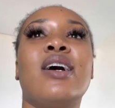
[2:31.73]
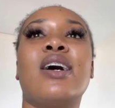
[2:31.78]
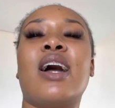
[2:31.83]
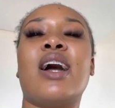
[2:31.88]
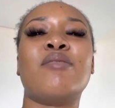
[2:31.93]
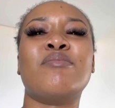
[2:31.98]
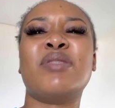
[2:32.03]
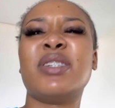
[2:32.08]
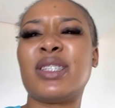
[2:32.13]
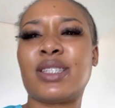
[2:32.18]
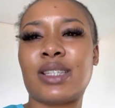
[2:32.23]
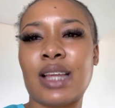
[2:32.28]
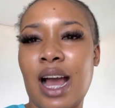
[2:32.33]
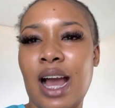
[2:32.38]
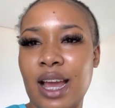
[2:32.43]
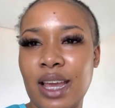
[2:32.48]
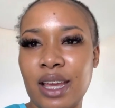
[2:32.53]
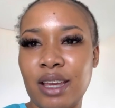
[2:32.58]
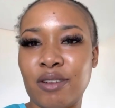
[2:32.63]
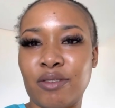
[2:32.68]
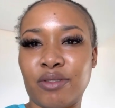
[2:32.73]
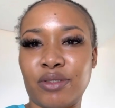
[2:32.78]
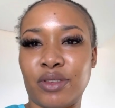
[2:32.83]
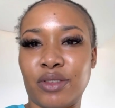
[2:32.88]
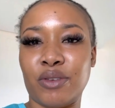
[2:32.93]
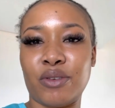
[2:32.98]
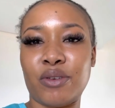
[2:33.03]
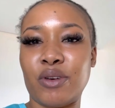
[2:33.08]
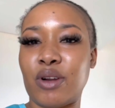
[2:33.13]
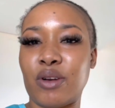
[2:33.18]
I'm just tired of
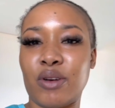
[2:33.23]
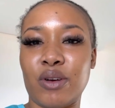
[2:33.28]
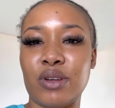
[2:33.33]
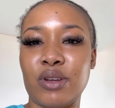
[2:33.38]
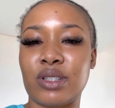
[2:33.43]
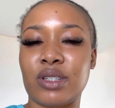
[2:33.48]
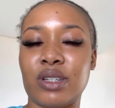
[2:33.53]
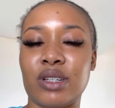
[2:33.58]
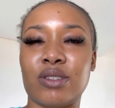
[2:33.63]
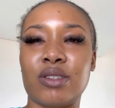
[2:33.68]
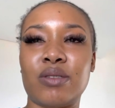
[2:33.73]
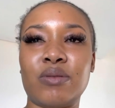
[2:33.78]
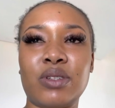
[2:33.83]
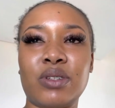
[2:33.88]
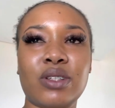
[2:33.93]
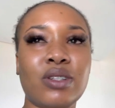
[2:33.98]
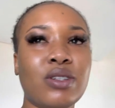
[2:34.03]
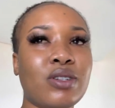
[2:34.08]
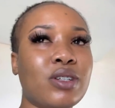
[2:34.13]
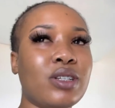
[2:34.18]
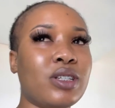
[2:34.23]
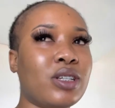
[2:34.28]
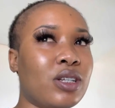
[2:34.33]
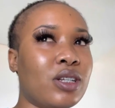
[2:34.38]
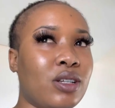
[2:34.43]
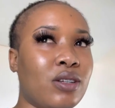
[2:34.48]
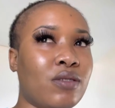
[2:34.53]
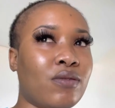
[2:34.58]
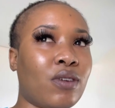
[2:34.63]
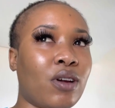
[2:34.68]
the roller coaster. So I'm just gonna
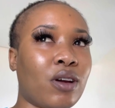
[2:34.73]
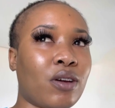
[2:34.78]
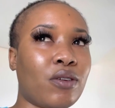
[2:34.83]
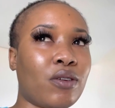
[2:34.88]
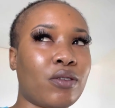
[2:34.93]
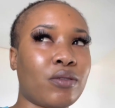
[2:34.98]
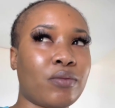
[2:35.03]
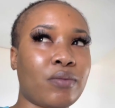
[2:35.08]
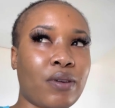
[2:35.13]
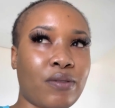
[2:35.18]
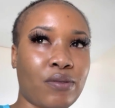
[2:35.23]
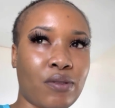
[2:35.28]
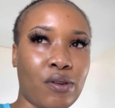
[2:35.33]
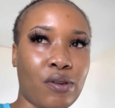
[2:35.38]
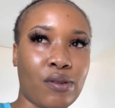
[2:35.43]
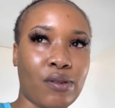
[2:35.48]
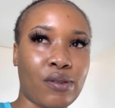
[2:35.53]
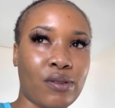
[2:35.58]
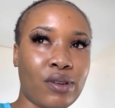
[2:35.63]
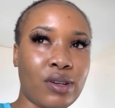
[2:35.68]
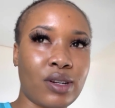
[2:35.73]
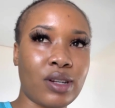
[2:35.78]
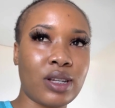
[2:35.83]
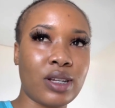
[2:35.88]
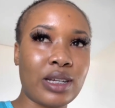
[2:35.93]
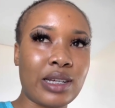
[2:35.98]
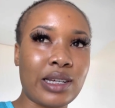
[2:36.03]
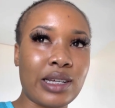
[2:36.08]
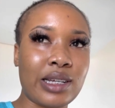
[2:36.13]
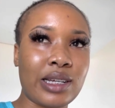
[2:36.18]
continue vlogging with my
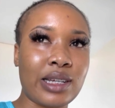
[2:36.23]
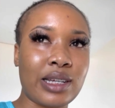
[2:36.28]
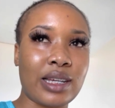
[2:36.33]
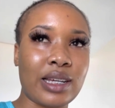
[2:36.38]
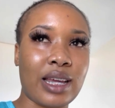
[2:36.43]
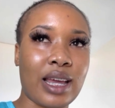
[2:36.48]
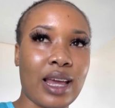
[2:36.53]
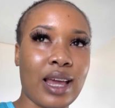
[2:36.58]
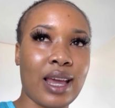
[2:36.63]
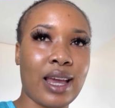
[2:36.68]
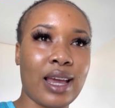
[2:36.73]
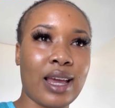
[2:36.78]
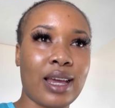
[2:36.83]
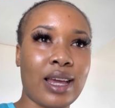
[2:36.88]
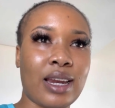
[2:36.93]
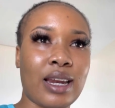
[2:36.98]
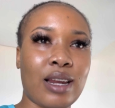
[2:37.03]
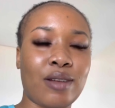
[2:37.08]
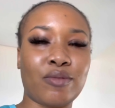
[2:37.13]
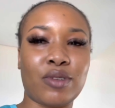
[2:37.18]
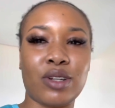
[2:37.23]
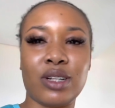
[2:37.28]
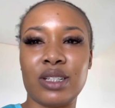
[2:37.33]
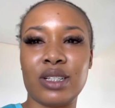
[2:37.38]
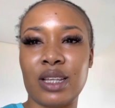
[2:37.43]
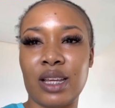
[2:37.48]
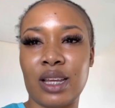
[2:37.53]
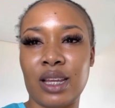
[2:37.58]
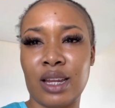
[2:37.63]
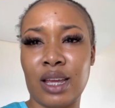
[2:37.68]
phone, and I'm gonna
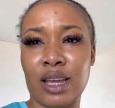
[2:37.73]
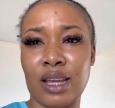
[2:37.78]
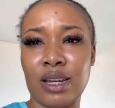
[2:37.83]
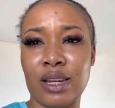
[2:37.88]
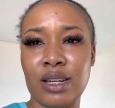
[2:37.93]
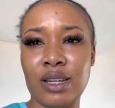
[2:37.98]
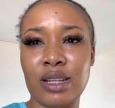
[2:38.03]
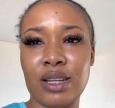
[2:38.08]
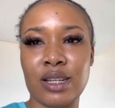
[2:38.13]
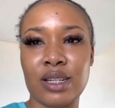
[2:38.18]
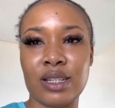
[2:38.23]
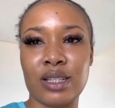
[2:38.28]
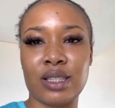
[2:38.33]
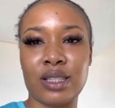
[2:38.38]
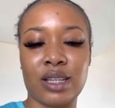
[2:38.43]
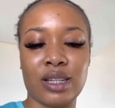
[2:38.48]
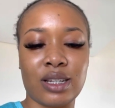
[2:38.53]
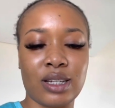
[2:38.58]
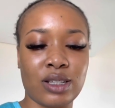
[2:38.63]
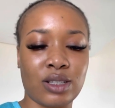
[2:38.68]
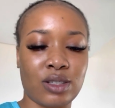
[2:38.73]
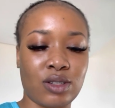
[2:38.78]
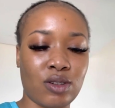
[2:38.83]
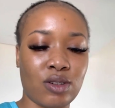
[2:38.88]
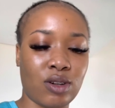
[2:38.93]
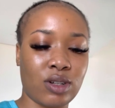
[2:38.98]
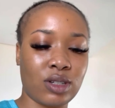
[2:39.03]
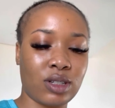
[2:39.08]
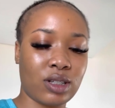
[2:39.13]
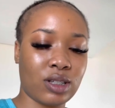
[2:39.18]
take it in because it is
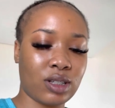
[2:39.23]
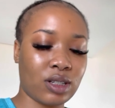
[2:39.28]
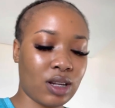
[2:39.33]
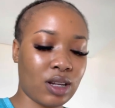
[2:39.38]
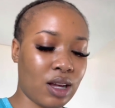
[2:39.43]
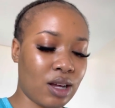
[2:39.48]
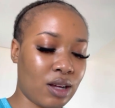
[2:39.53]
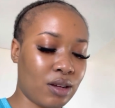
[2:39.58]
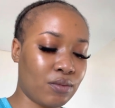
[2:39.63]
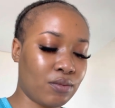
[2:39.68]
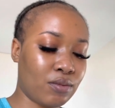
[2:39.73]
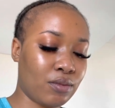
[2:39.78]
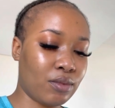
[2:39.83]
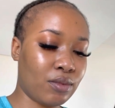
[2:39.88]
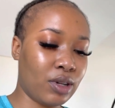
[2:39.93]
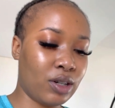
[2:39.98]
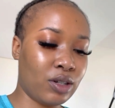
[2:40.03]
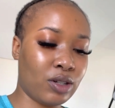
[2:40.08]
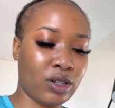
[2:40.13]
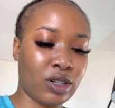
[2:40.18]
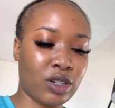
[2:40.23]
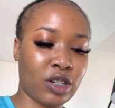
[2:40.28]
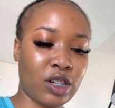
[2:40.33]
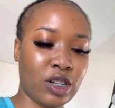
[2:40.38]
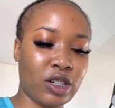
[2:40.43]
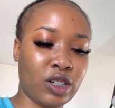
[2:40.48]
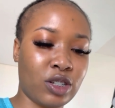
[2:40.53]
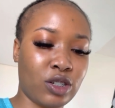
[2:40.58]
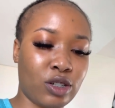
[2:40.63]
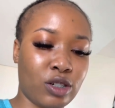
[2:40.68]
not in good
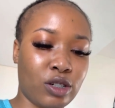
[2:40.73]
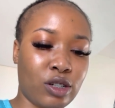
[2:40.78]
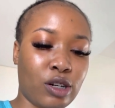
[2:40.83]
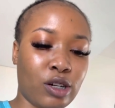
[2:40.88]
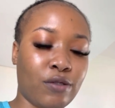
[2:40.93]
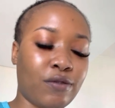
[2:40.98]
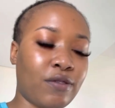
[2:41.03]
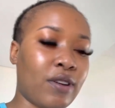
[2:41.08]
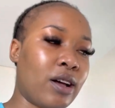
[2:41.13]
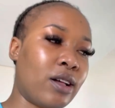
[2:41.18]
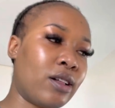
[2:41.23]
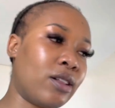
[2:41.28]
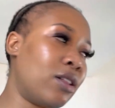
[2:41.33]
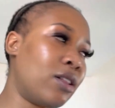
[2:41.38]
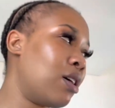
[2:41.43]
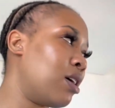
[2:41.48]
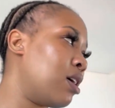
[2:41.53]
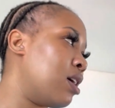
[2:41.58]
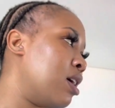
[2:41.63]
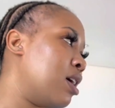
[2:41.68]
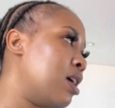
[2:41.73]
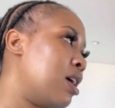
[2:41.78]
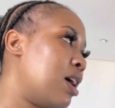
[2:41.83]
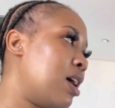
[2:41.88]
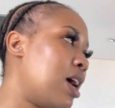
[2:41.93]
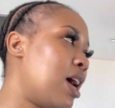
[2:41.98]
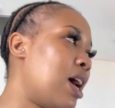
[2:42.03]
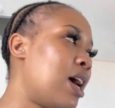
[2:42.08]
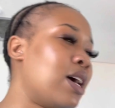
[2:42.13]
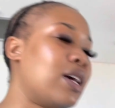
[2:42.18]
condition. It fell
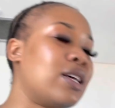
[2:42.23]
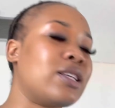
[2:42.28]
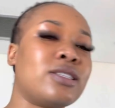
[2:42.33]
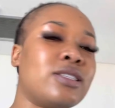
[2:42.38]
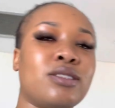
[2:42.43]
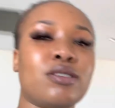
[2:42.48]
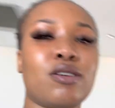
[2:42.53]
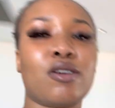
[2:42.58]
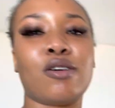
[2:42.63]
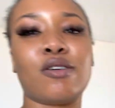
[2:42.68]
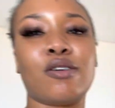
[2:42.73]
as